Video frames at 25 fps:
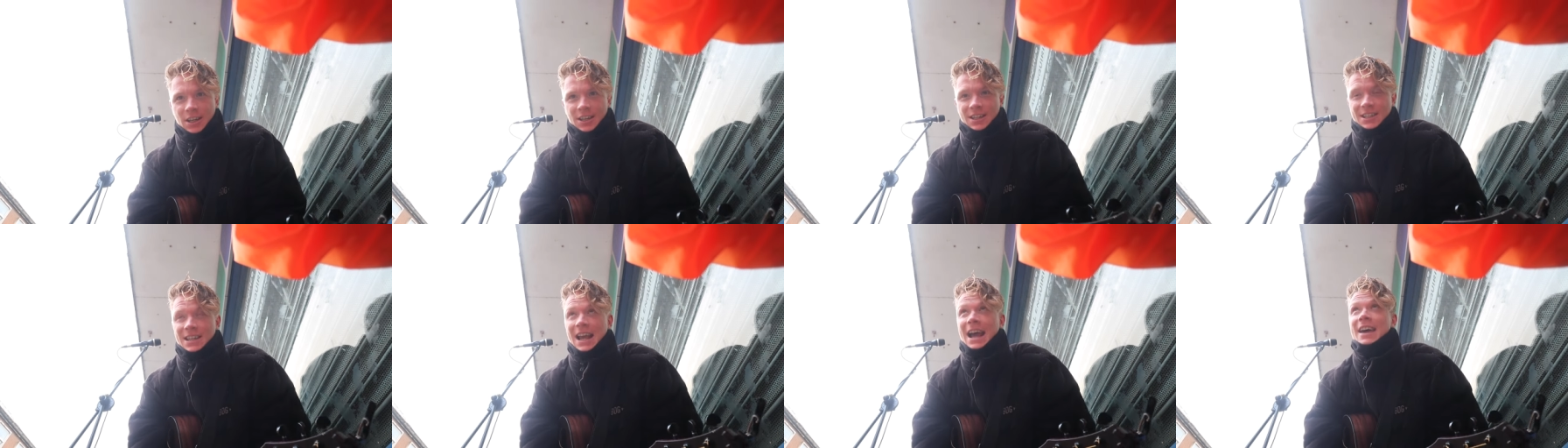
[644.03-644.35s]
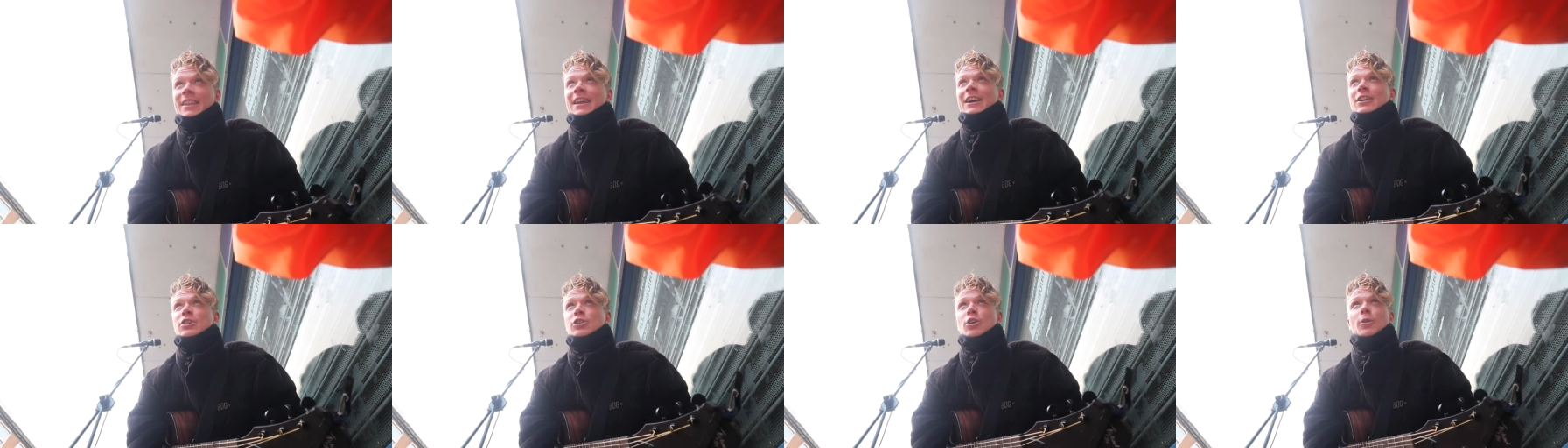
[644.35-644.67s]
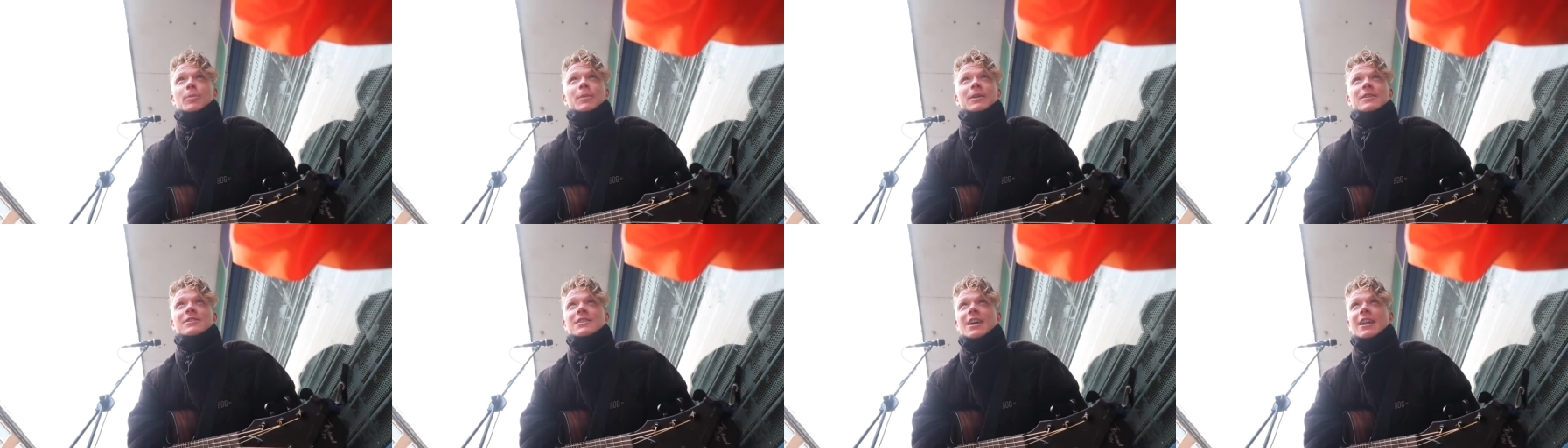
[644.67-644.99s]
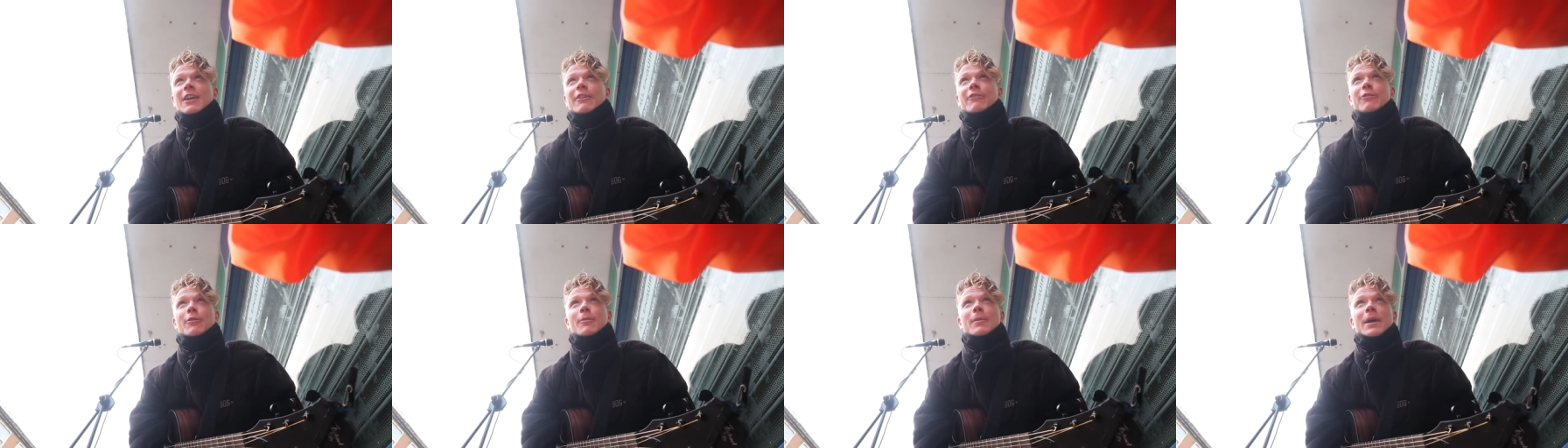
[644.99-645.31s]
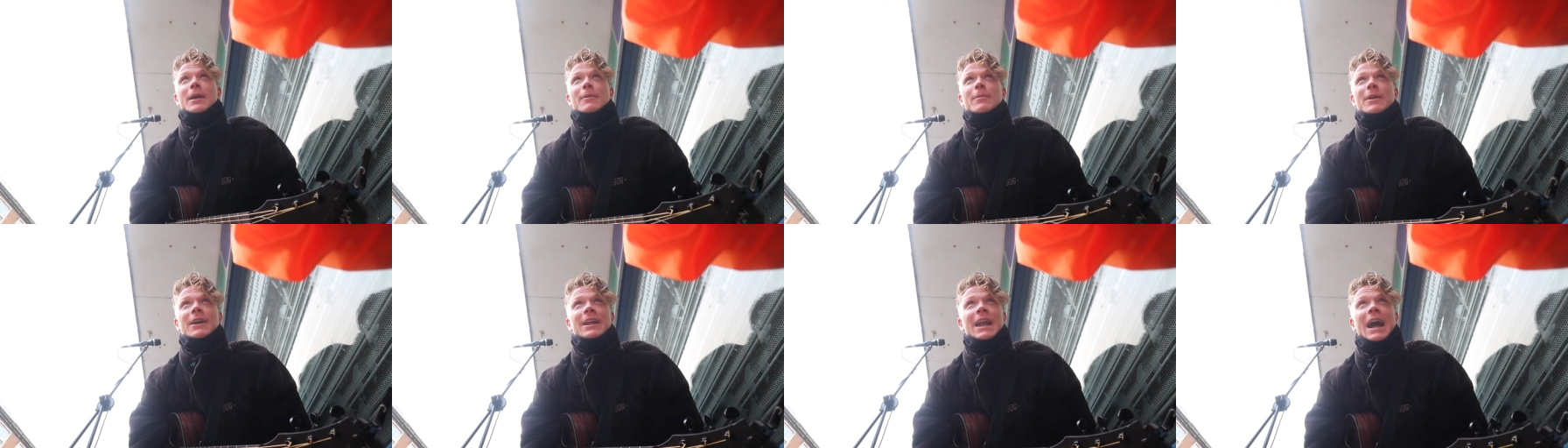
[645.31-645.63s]
I sat in that shopping centre for
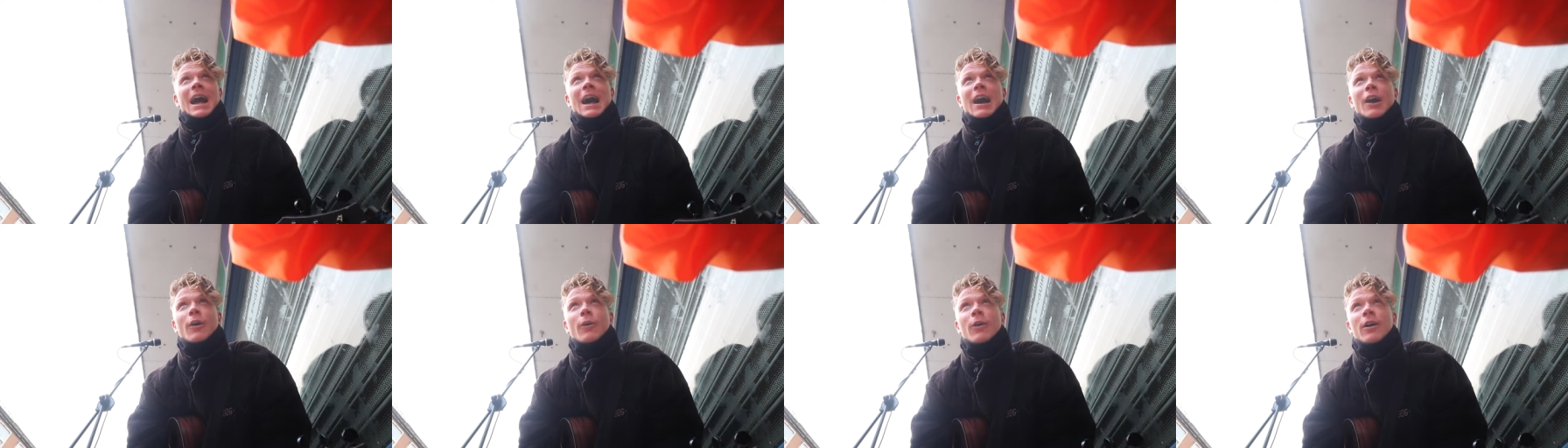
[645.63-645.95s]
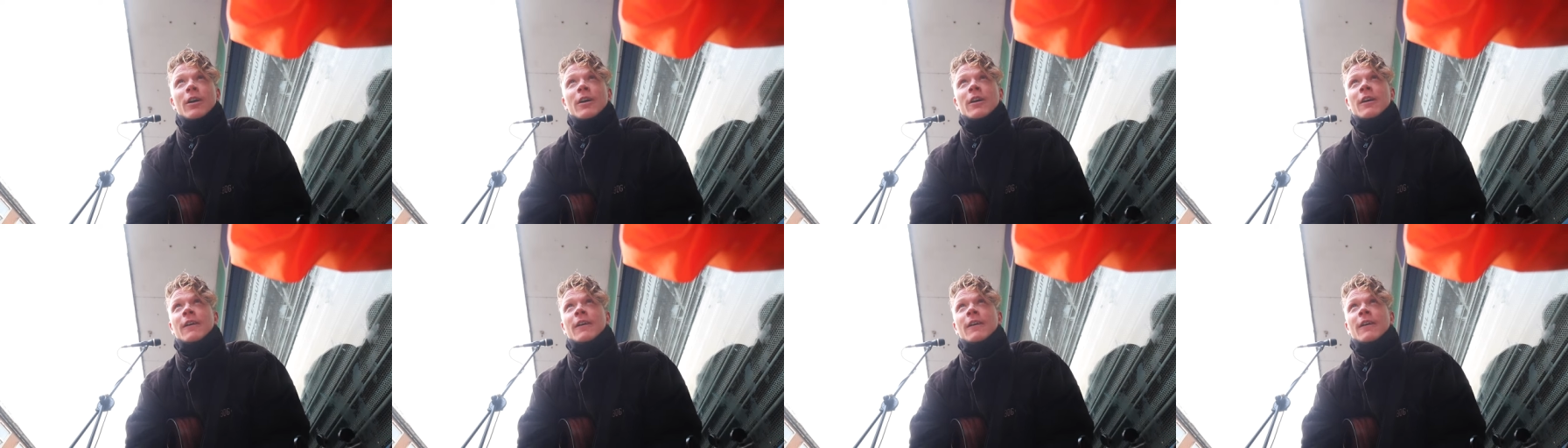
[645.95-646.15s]
maybe an hour.